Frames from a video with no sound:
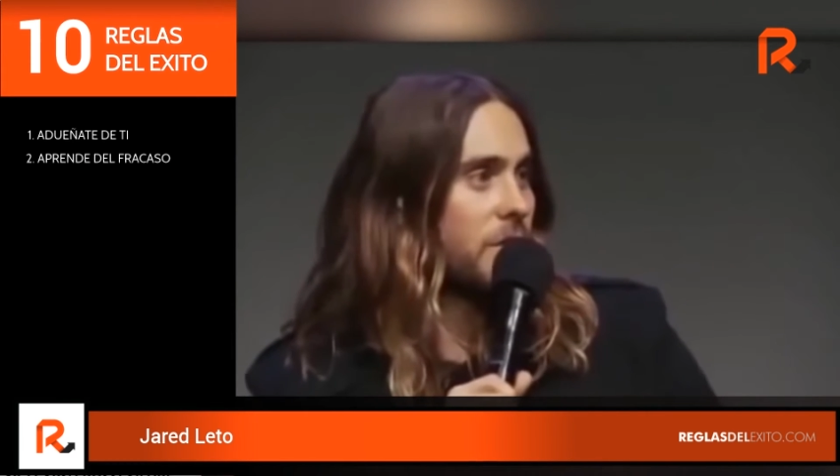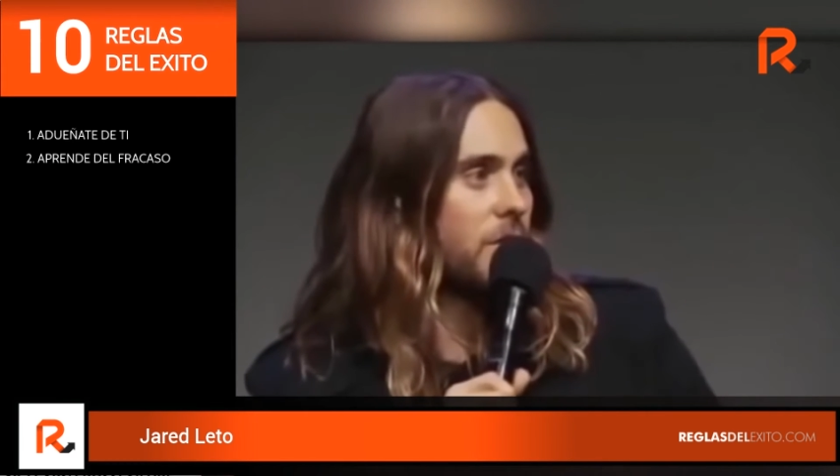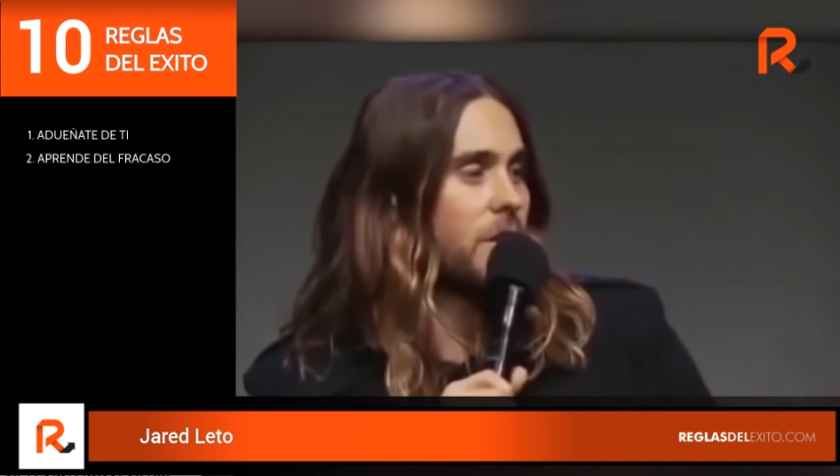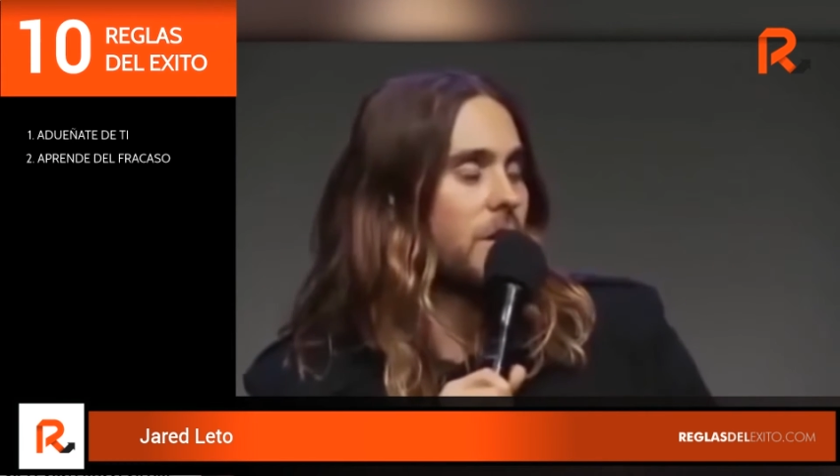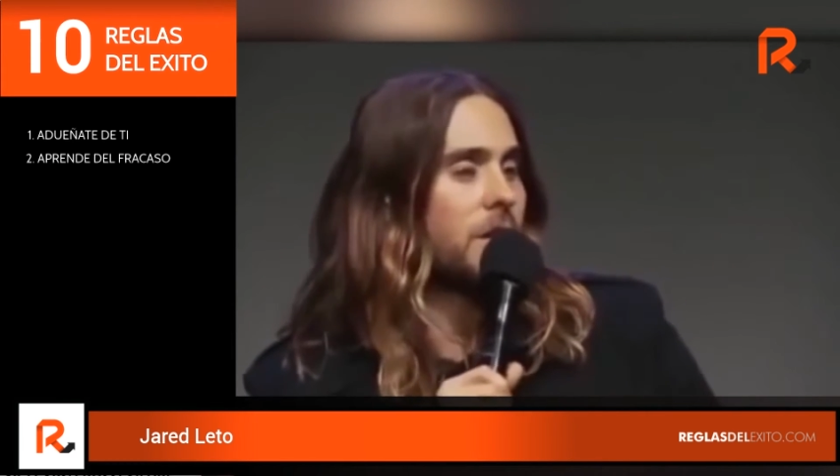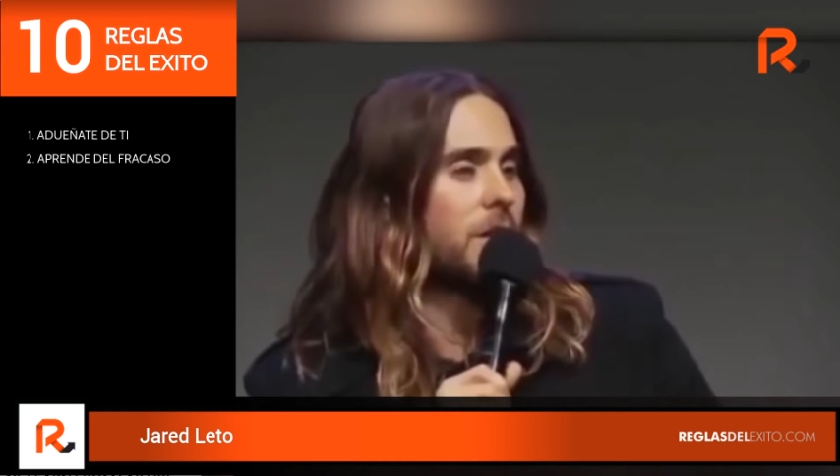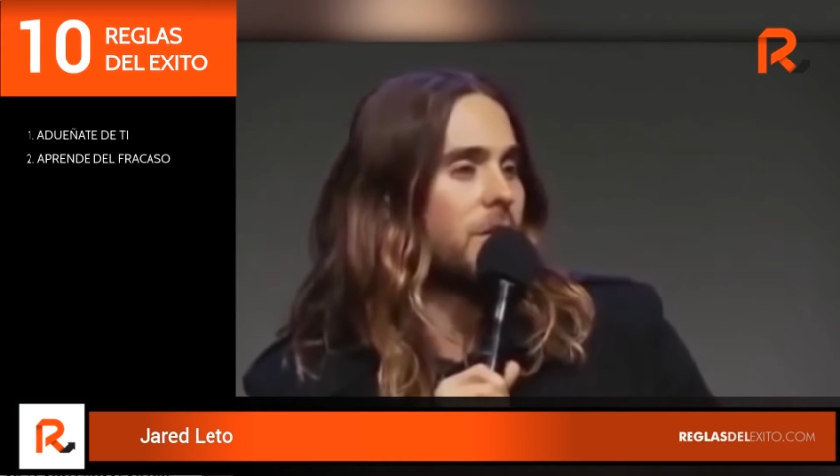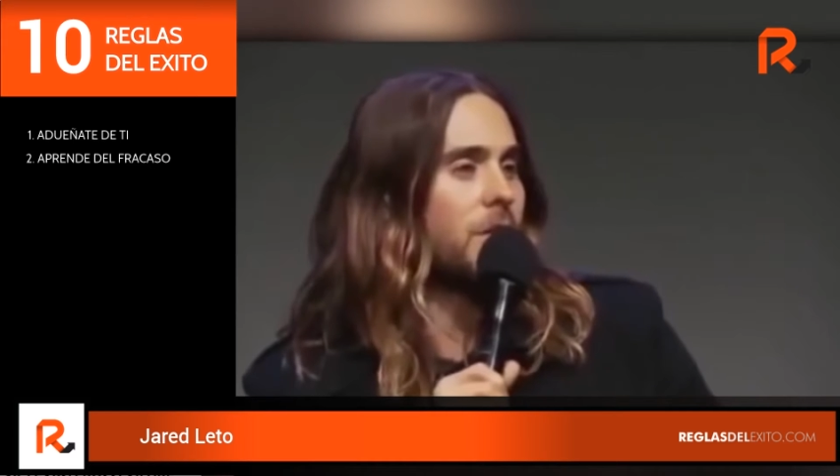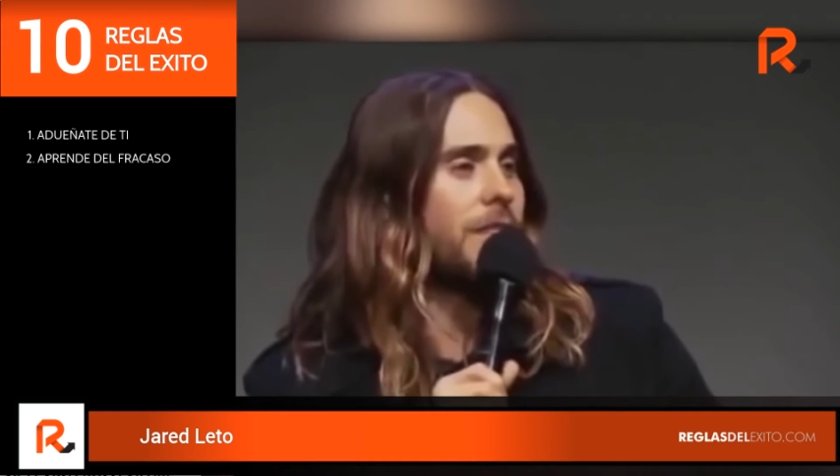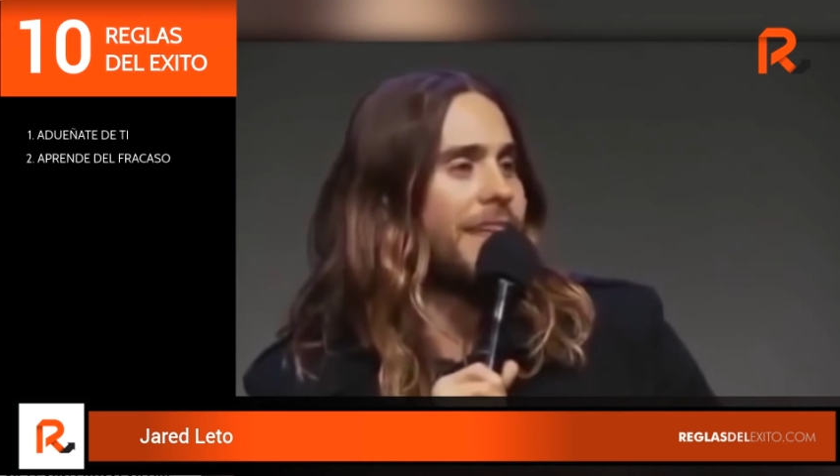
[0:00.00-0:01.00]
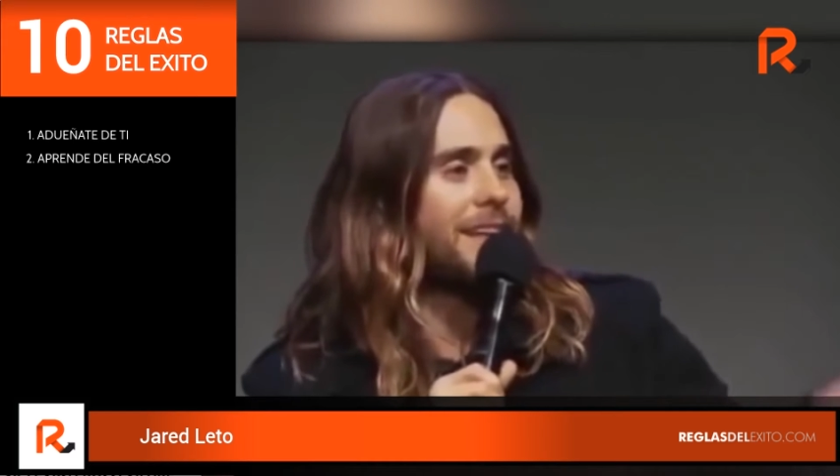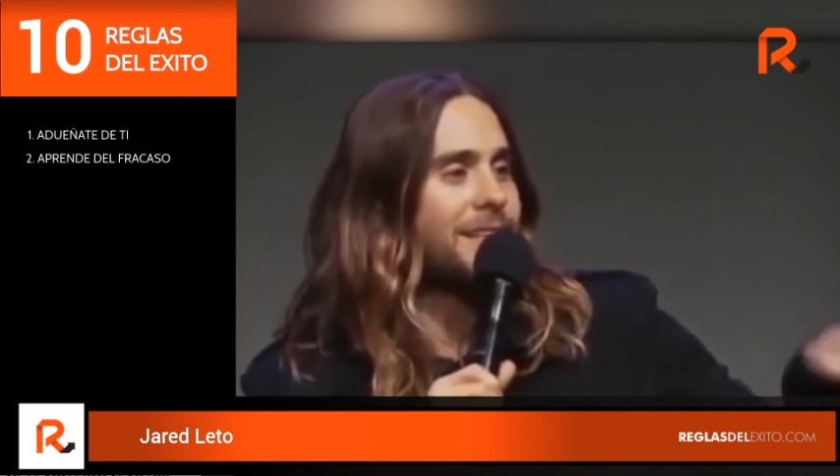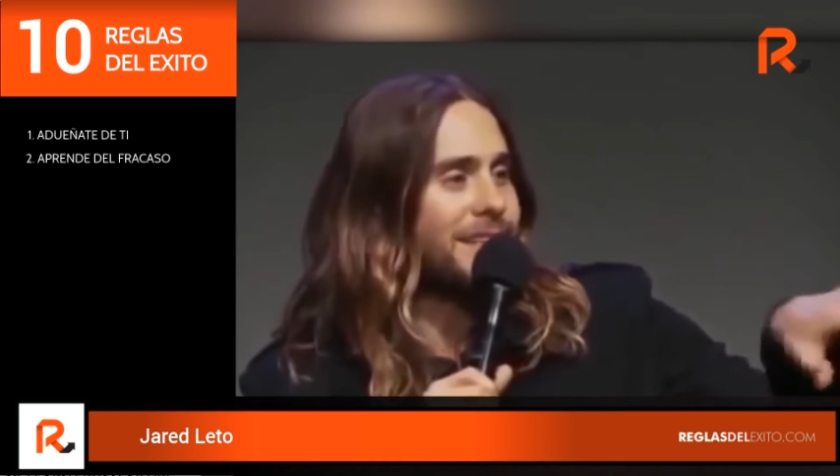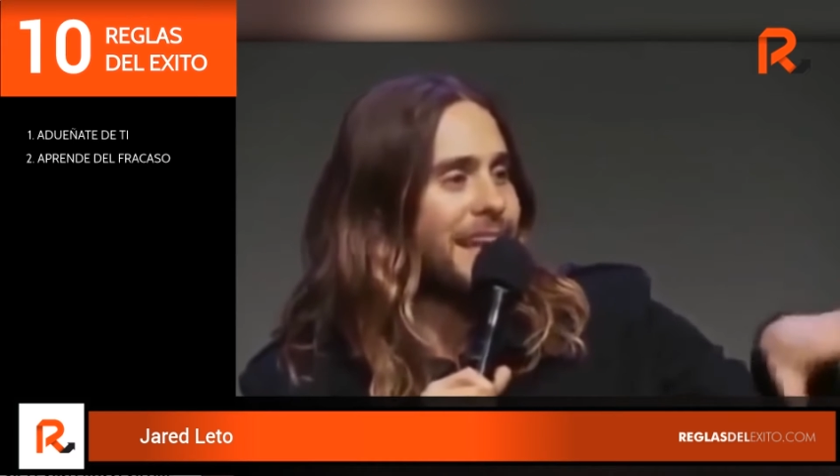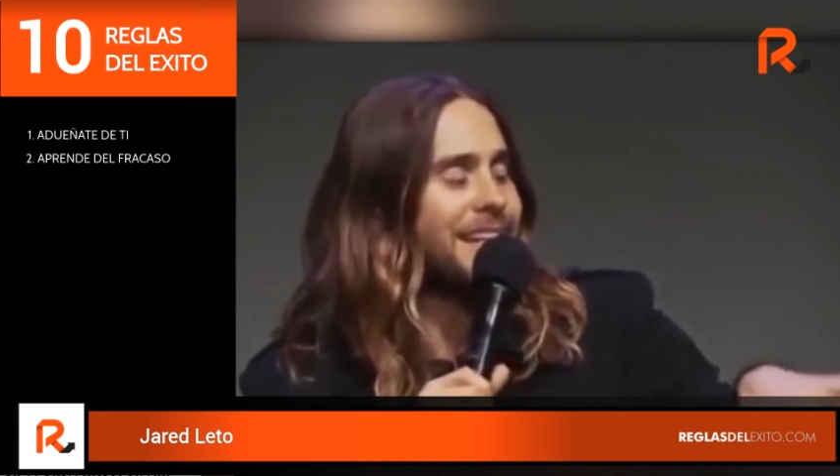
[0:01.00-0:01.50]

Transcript: So you know, and that's